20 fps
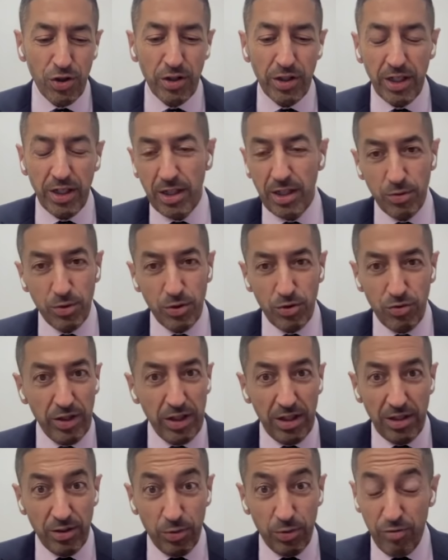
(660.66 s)
consolidating, it was
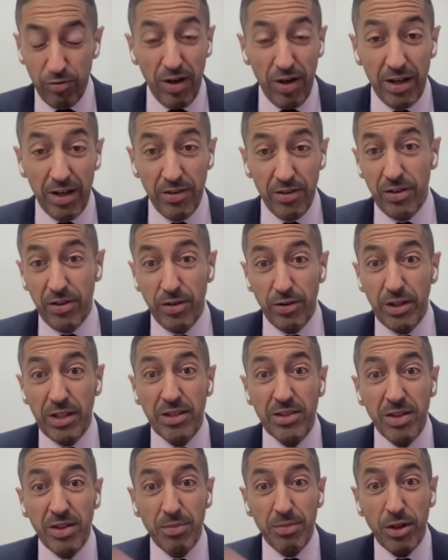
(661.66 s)
realized there were fires and we
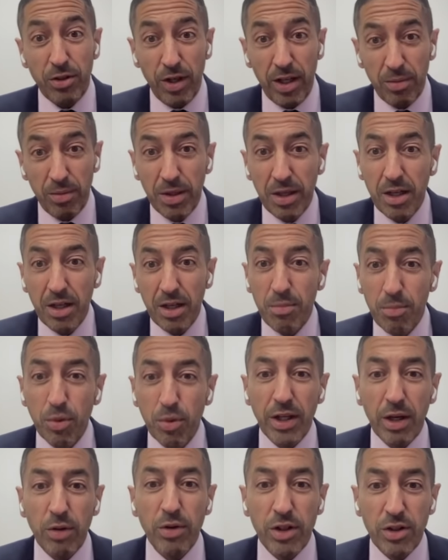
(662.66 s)
needed something to help
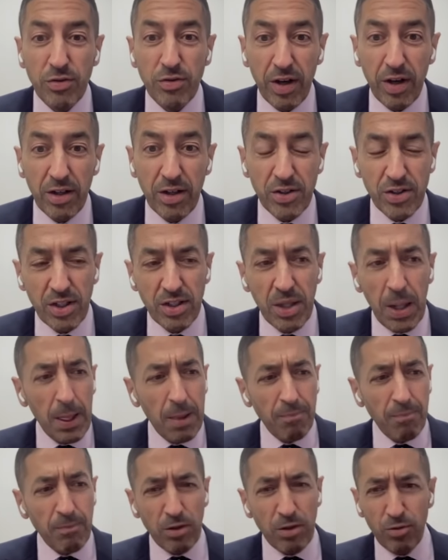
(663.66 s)
put out these fires,
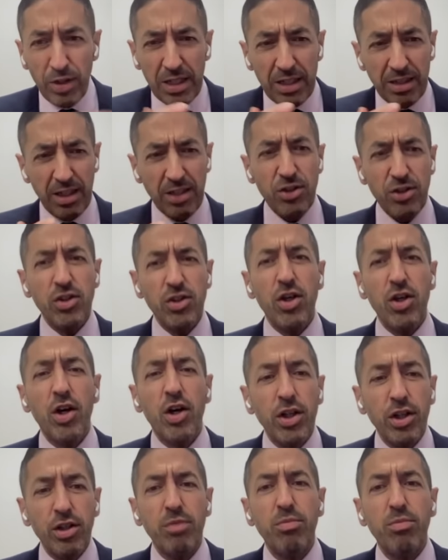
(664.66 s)
and really that
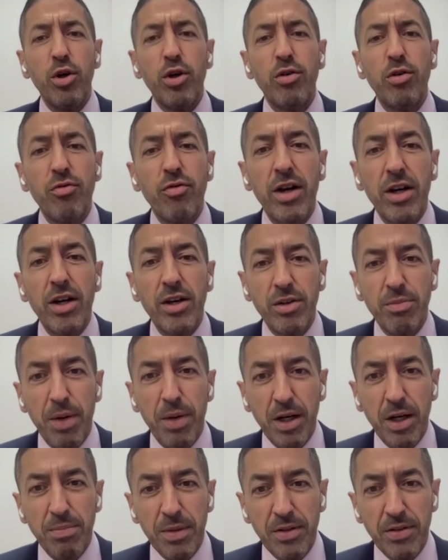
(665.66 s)
started the modern fire
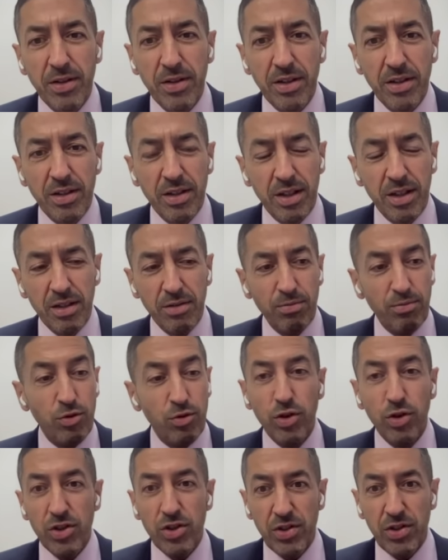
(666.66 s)
department, and
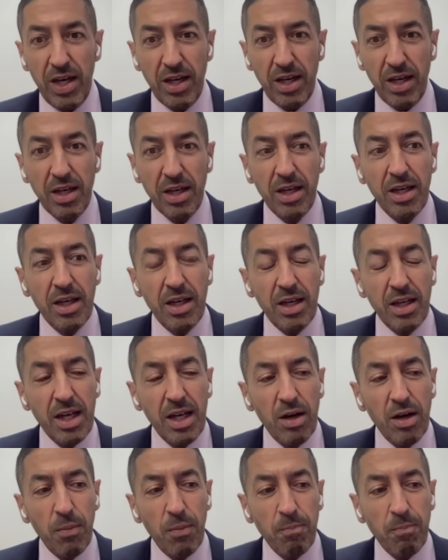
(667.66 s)
to this day.
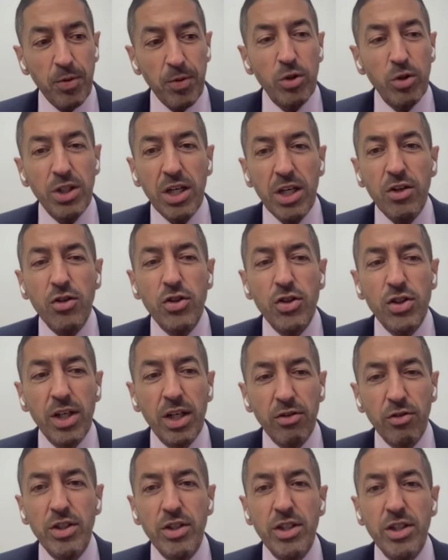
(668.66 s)
Now, what's
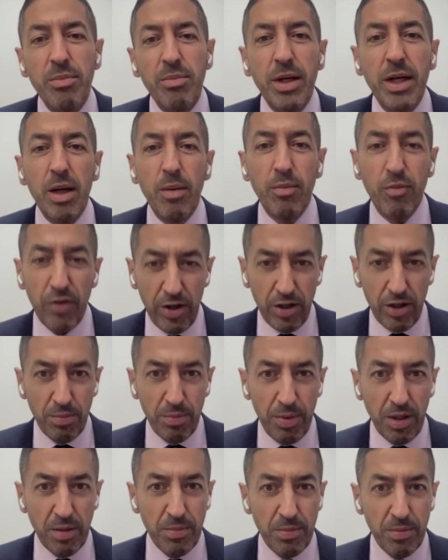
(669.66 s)
interesting, the reason I bring up fire
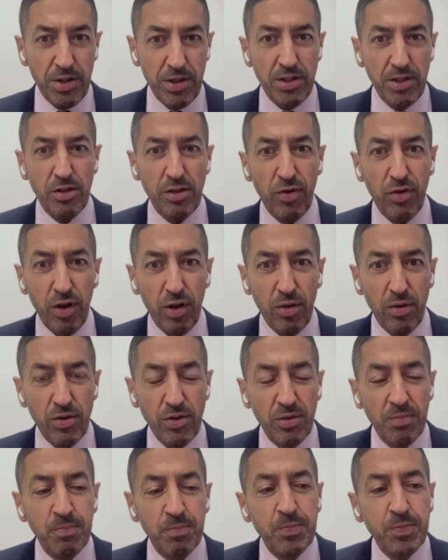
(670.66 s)
departments is as
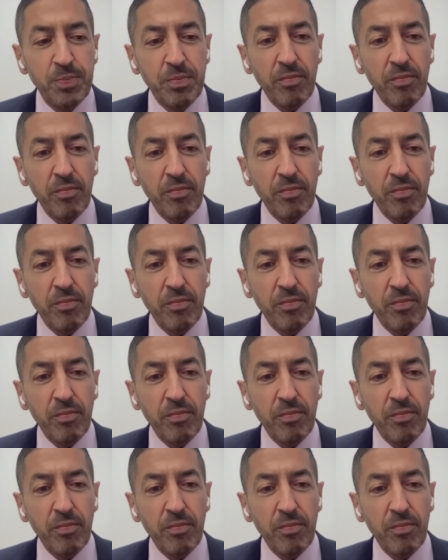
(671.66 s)
follows: